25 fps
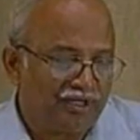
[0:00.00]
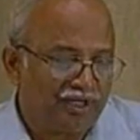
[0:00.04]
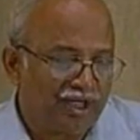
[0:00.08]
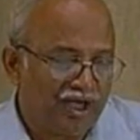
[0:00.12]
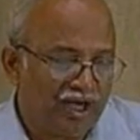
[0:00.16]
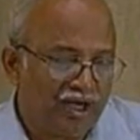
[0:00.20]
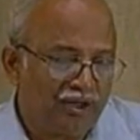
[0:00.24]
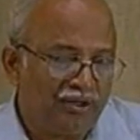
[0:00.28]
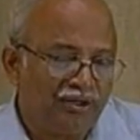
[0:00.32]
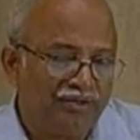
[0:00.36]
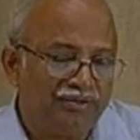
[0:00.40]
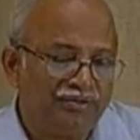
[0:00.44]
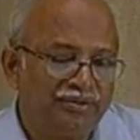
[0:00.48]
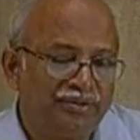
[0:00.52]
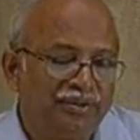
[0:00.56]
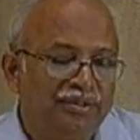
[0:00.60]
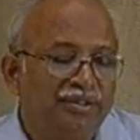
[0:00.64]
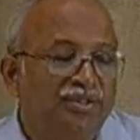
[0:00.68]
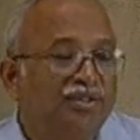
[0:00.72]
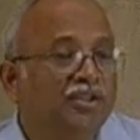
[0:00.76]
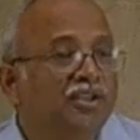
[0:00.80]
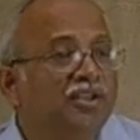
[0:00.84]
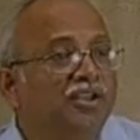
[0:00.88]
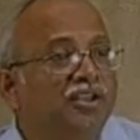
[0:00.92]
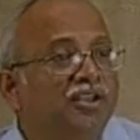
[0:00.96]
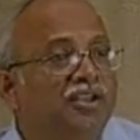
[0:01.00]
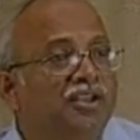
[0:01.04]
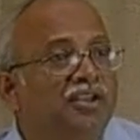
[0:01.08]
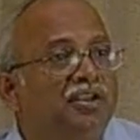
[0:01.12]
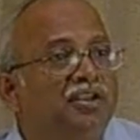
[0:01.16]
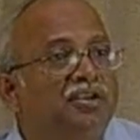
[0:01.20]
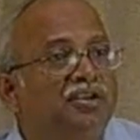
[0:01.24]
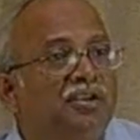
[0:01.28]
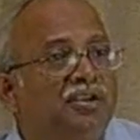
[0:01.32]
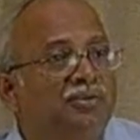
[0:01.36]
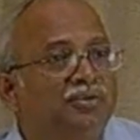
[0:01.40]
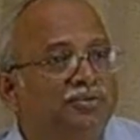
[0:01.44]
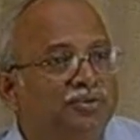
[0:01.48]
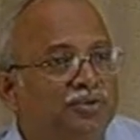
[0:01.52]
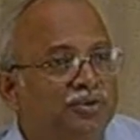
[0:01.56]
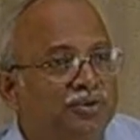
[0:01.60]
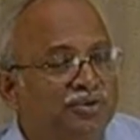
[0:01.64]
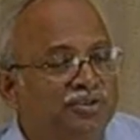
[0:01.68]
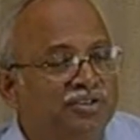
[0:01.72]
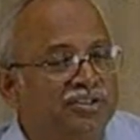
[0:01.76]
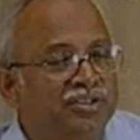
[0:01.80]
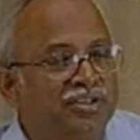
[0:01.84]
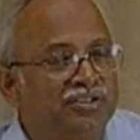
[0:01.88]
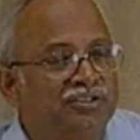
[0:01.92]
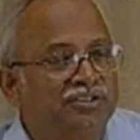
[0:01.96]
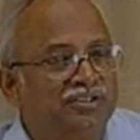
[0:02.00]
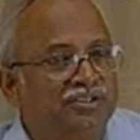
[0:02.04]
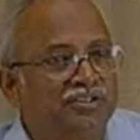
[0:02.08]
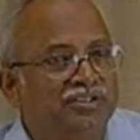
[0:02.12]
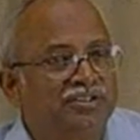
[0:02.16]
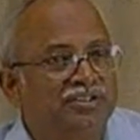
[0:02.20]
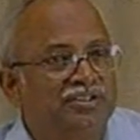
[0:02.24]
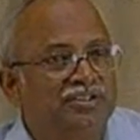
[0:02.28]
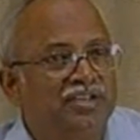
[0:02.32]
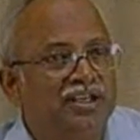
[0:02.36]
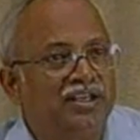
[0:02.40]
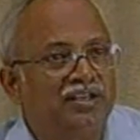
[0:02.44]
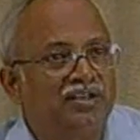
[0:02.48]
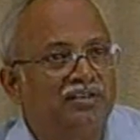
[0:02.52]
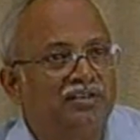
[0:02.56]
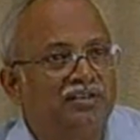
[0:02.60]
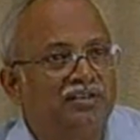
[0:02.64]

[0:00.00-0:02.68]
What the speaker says: However, in offshore structure design